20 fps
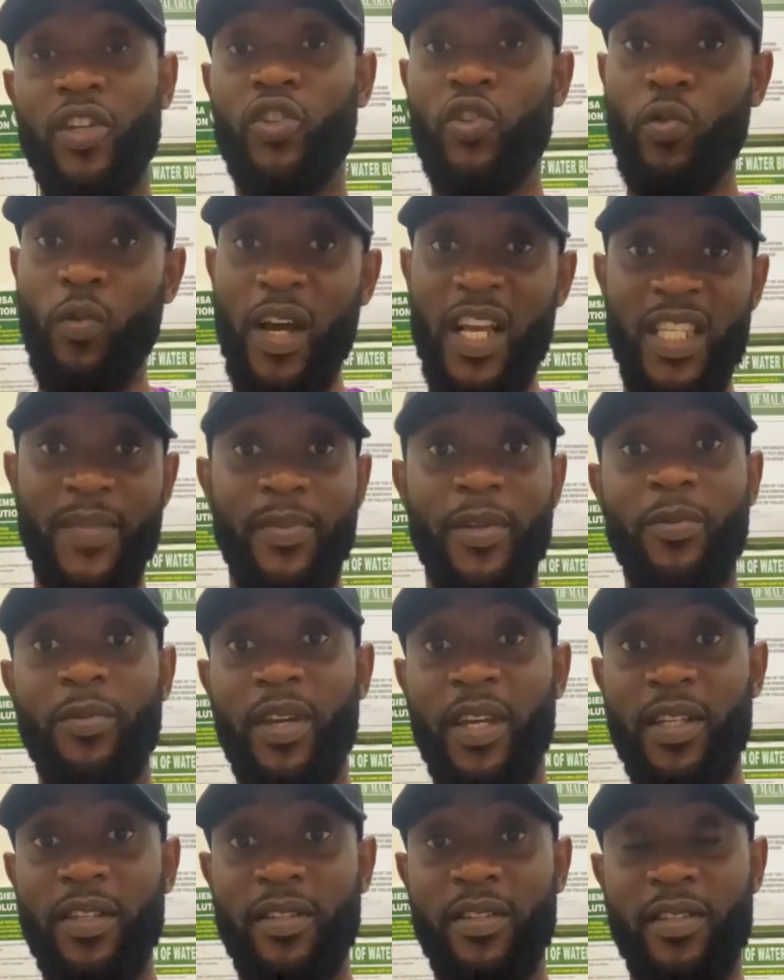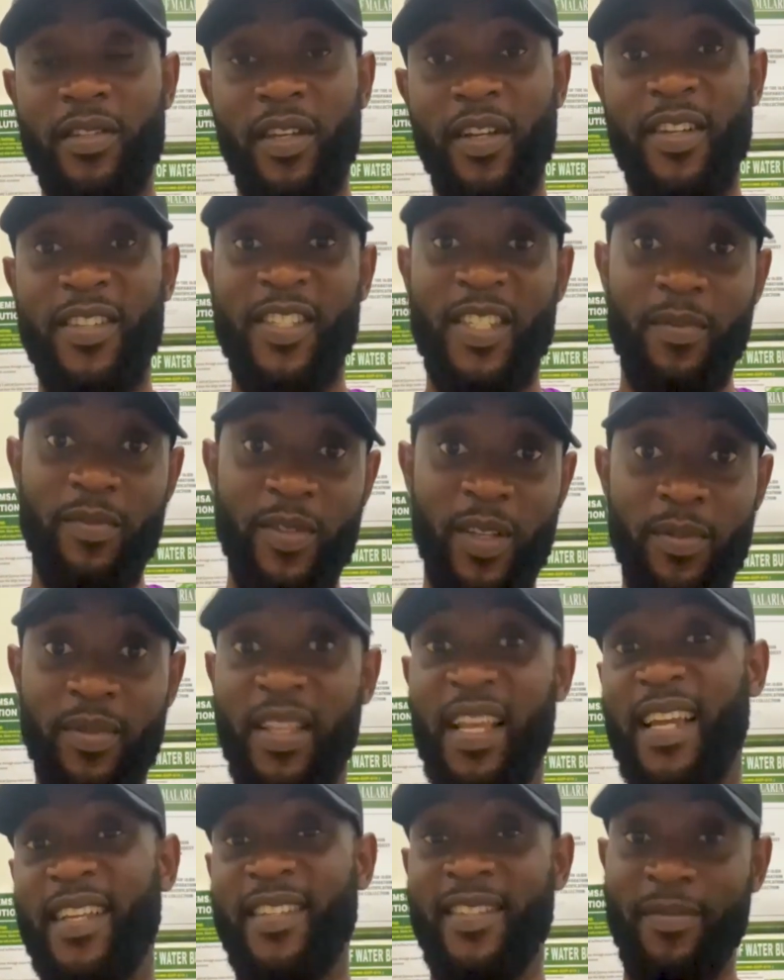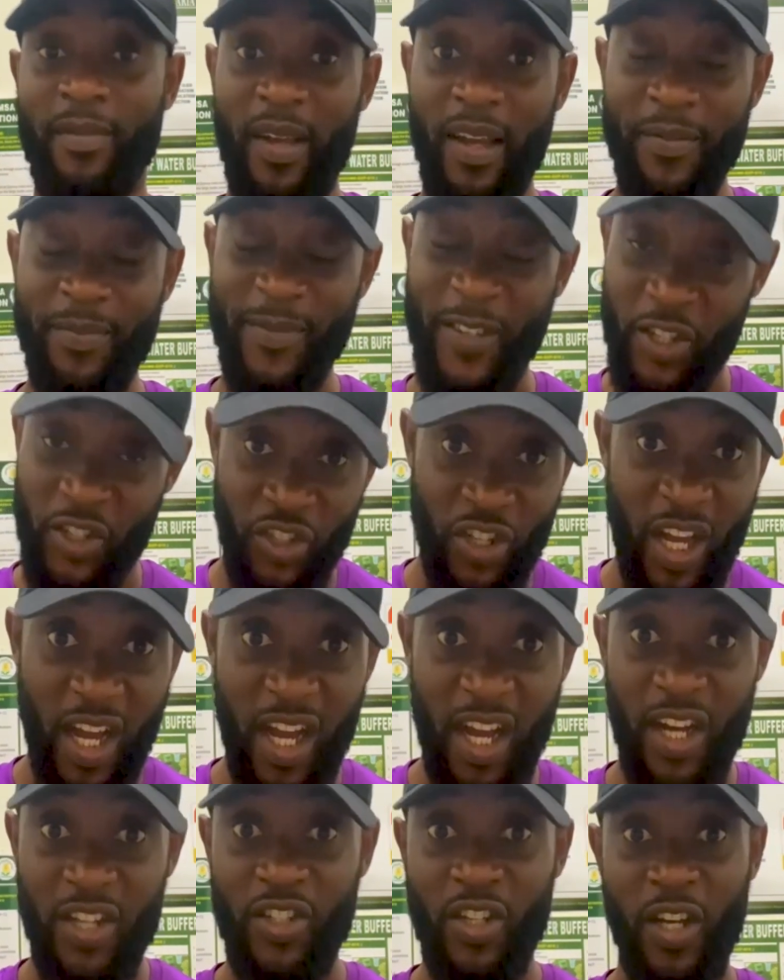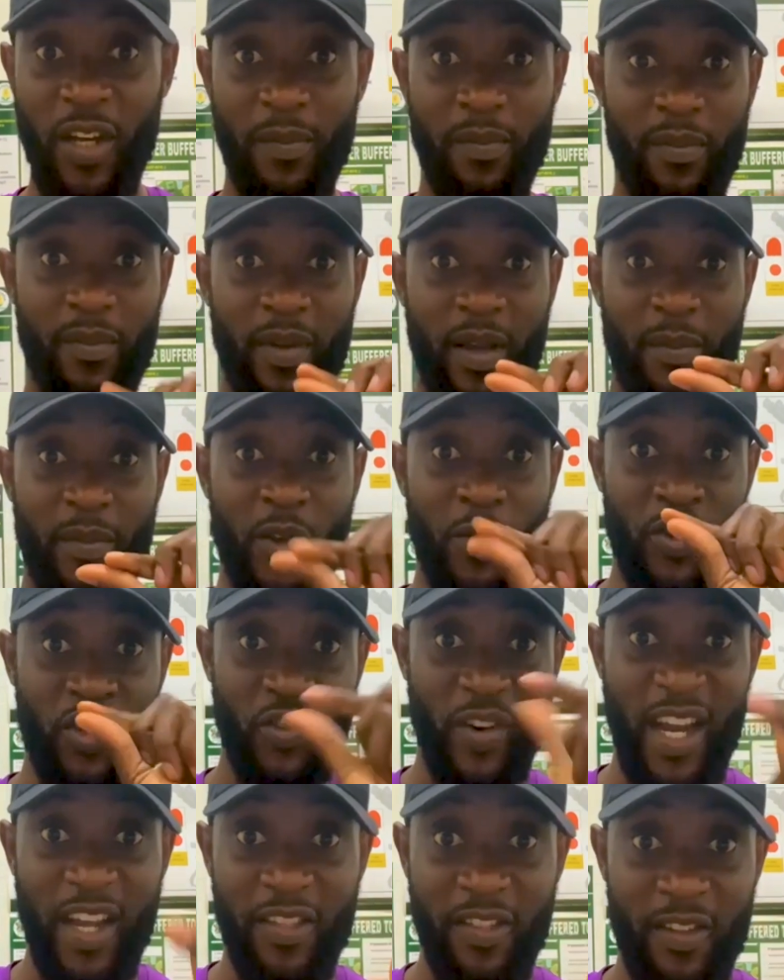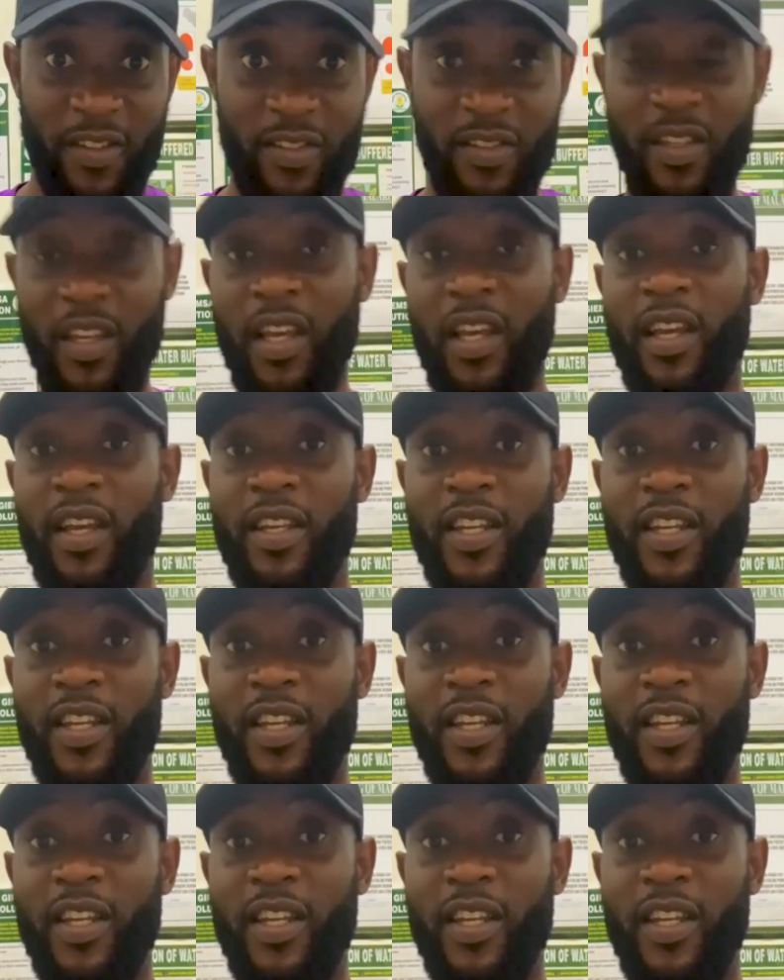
do experience certain symptoms like discharge and urethritis.